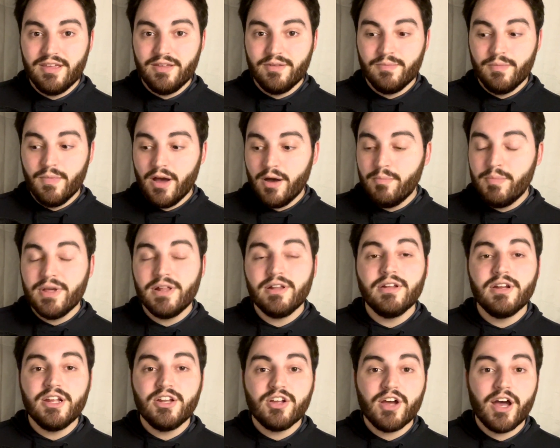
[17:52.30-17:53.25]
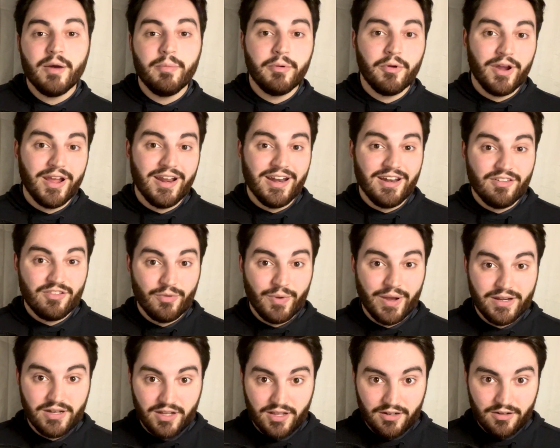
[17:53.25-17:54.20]
ability to upgrade, and so I
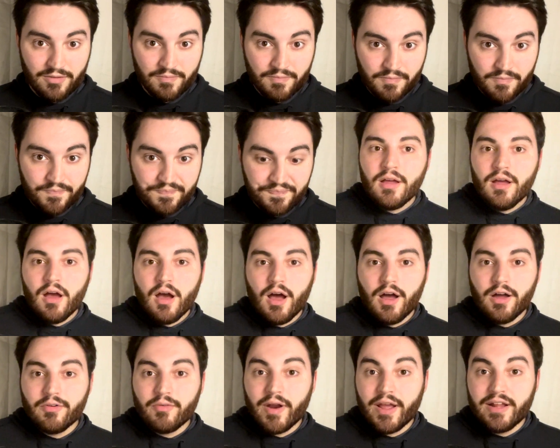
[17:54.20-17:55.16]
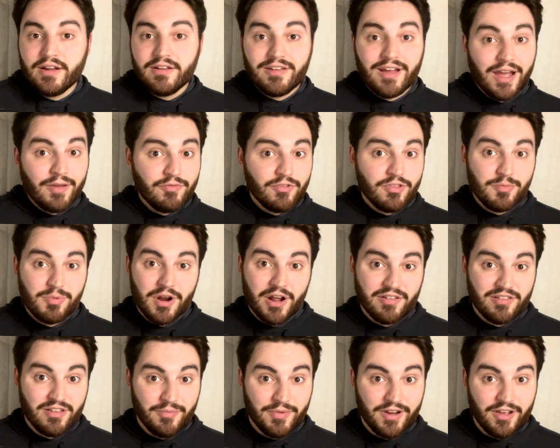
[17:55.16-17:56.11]
did. All right, time for the
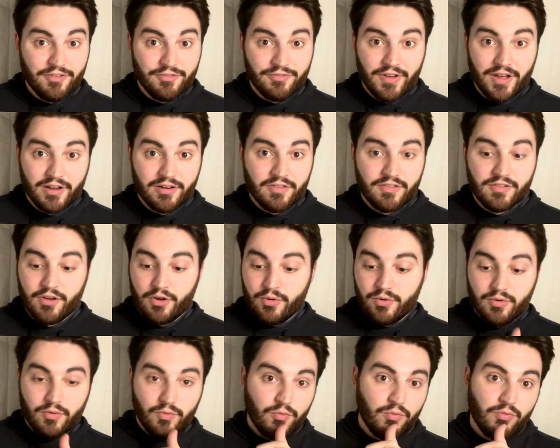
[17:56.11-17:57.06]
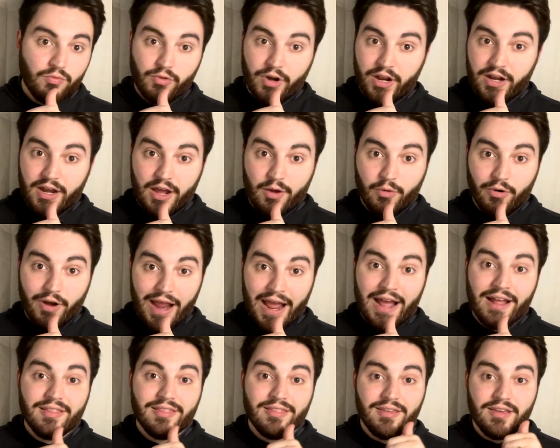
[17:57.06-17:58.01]
proximity effect. So right now we're
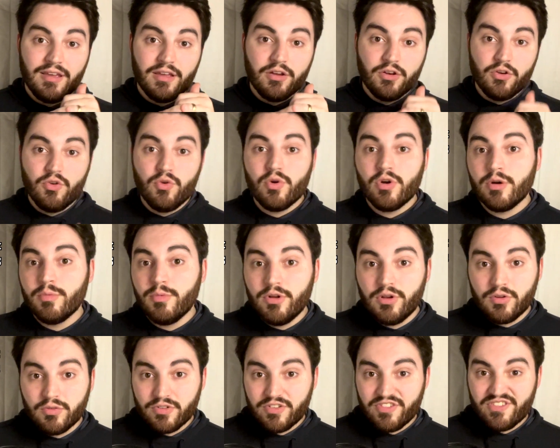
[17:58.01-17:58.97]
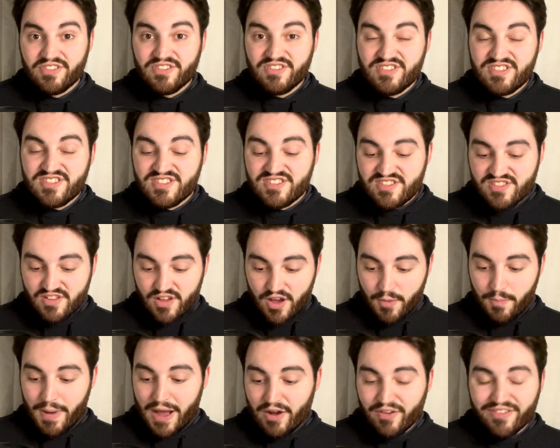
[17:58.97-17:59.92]
at the normal
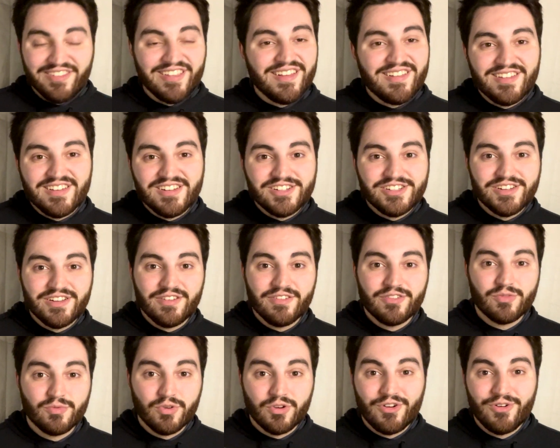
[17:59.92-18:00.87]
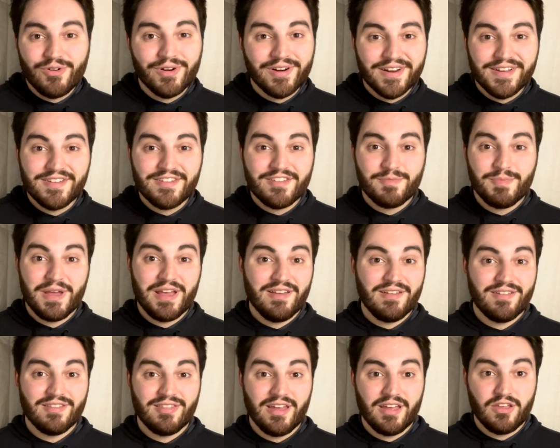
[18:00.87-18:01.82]
about 6 inches recording space
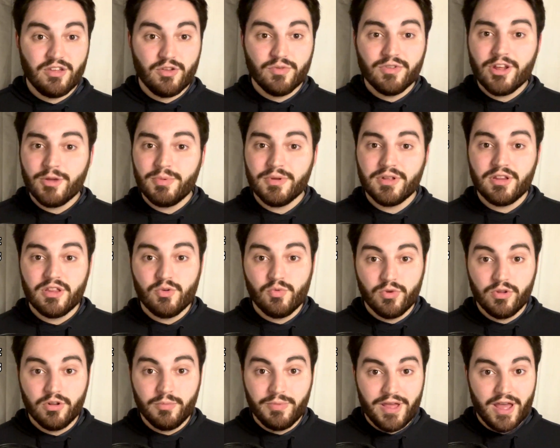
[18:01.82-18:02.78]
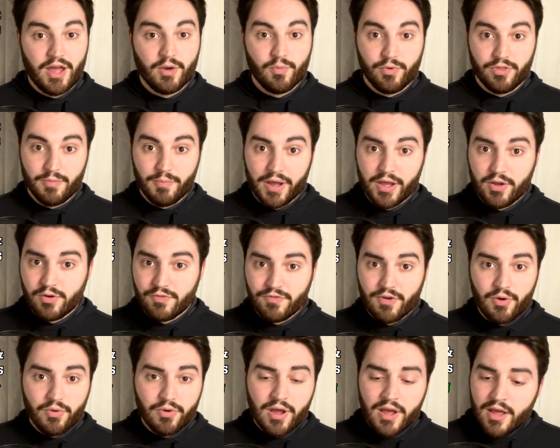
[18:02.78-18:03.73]
that you typically will be at with a
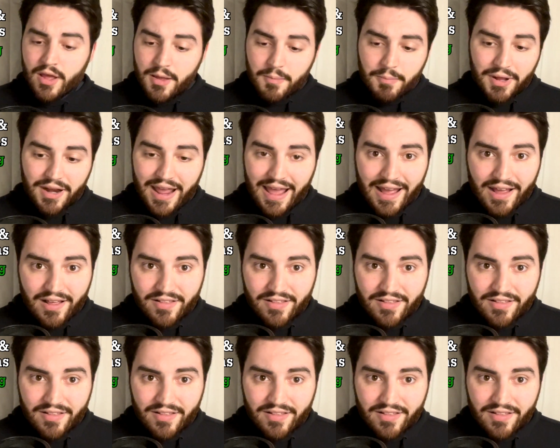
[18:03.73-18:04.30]
microphone, but as